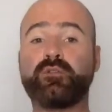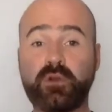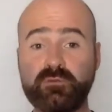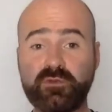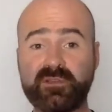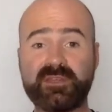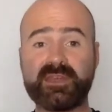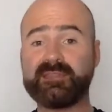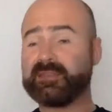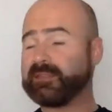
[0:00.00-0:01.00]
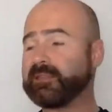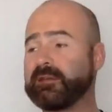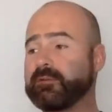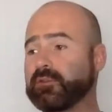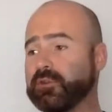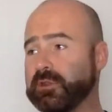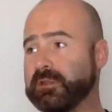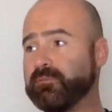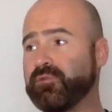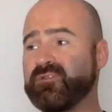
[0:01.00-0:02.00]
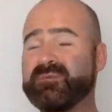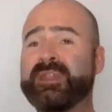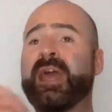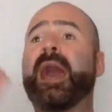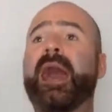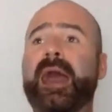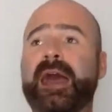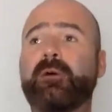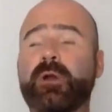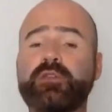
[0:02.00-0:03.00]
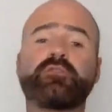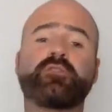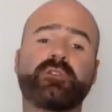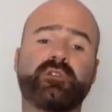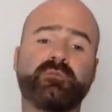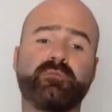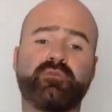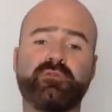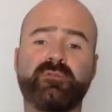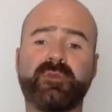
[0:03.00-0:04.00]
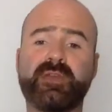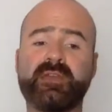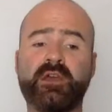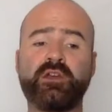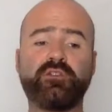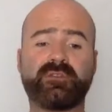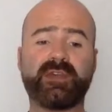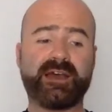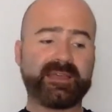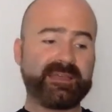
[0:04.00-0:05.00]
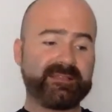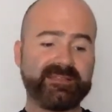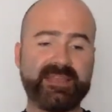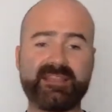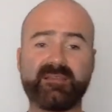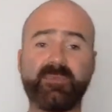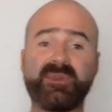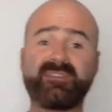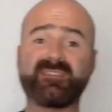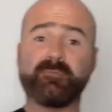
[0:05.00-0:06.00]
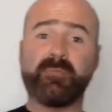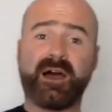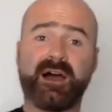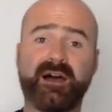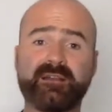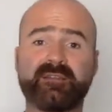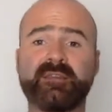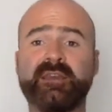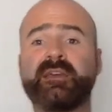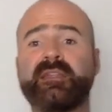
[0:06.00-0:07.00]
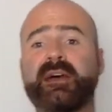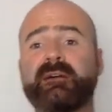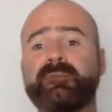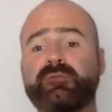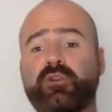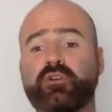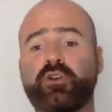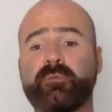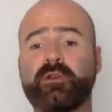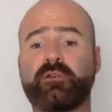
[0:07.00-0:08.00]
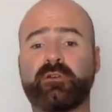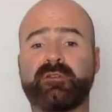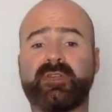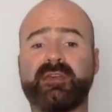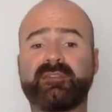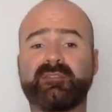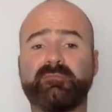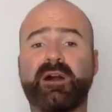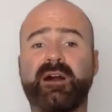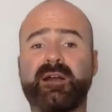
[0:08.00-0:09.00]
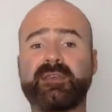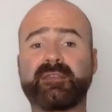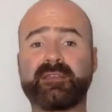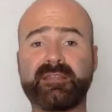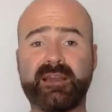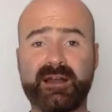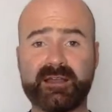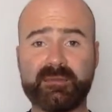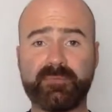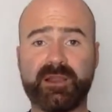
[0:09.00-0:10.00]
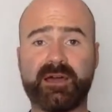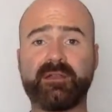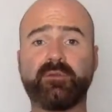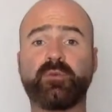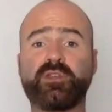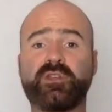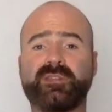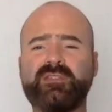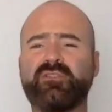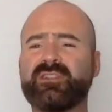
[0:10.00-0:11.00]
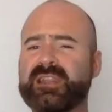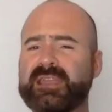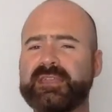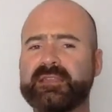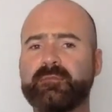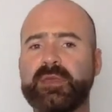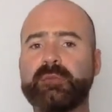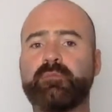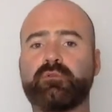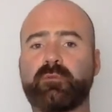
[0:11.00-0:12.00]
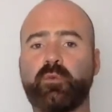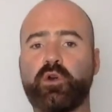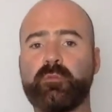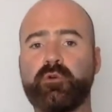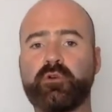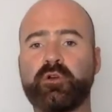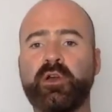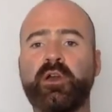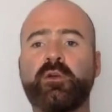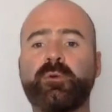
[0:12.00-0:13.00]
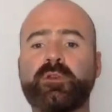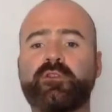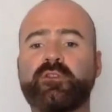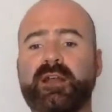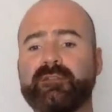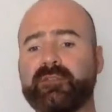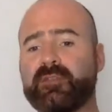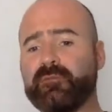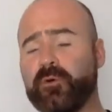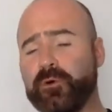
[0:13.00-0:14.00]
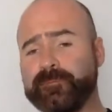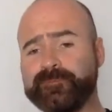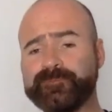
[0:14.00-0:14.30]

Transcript: Don't just say this is the area that's going to need improvement. How are you going to improve it? Your targets need to be SMART. Now, if you've not come across that, SMART is a target plan, which is in your leading people's workbook, which stands for